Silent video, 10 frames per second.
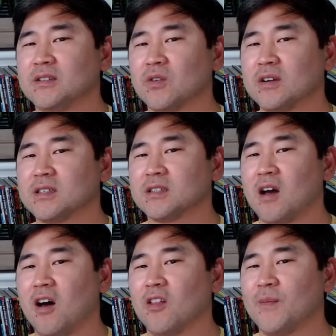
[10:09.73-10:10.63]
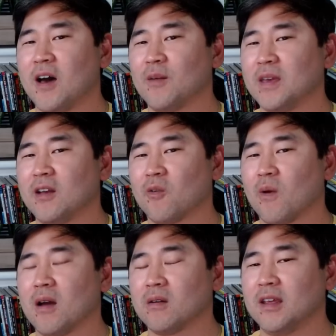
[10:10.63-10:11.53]
Taurus is all about being
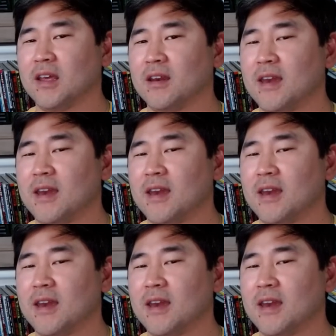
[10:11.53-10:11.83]
grounded.